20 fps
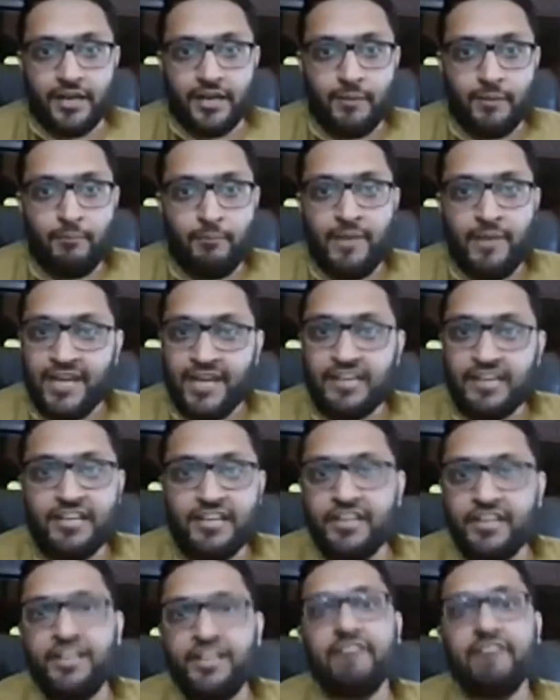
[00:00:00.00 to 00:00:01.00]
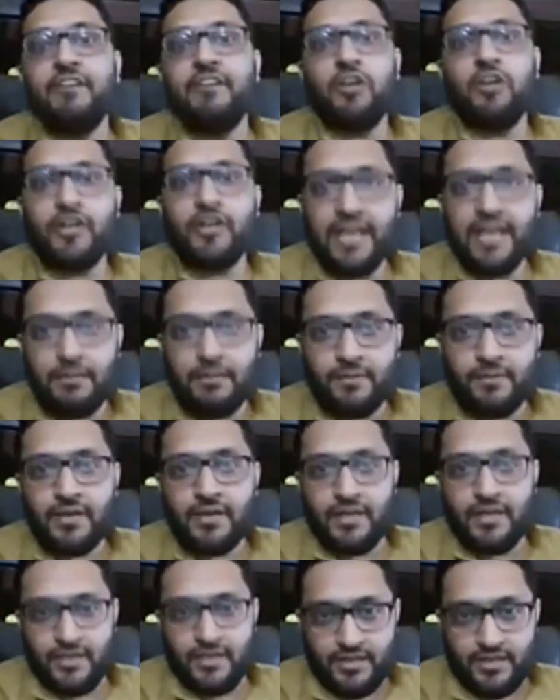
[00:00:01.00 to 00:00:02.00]
Merely reading will not help.
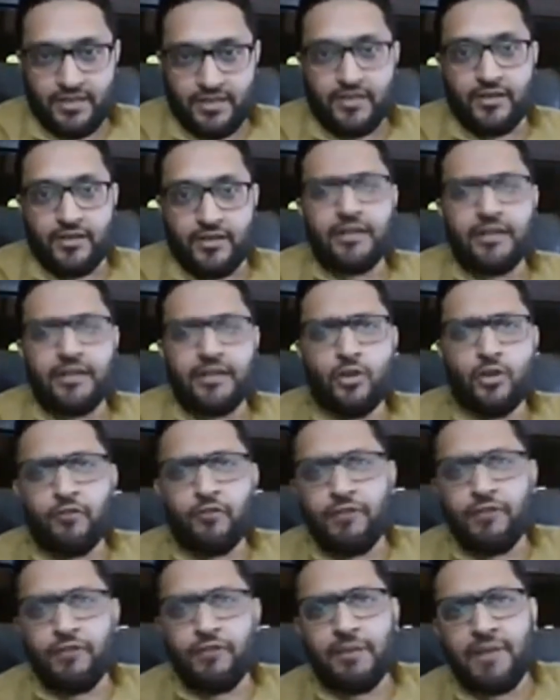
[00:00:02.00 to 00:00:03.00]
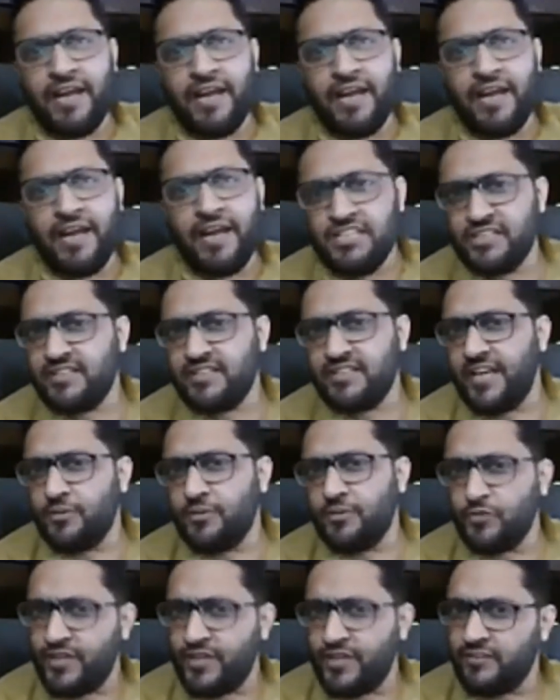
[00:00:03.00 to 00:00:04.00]
Like, you know, Philip, I, I just
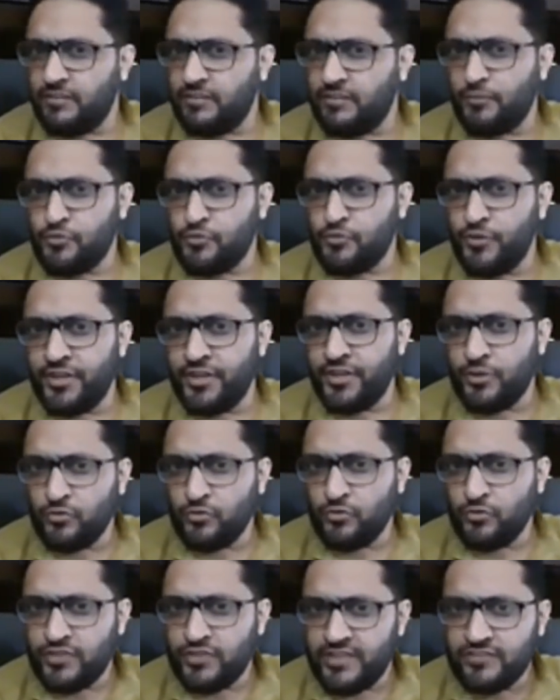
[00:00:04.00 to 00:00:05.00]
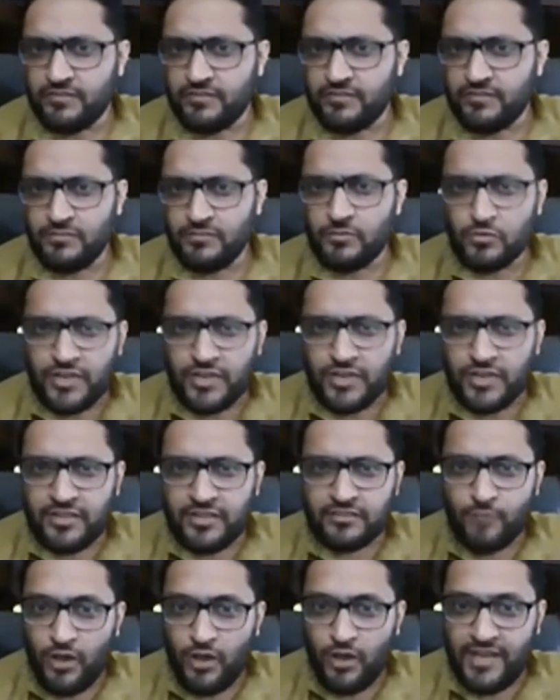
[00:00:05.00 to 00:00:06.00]
like to take this opportunity to say, a, to tell a
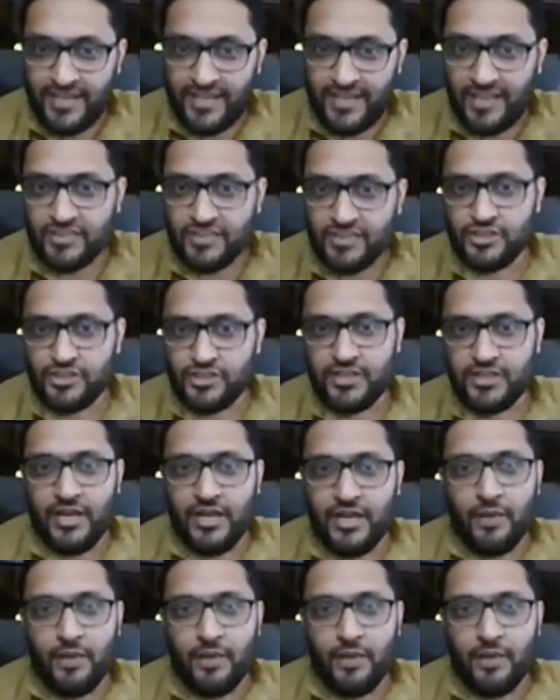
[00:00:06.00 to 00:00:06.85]
small analogy.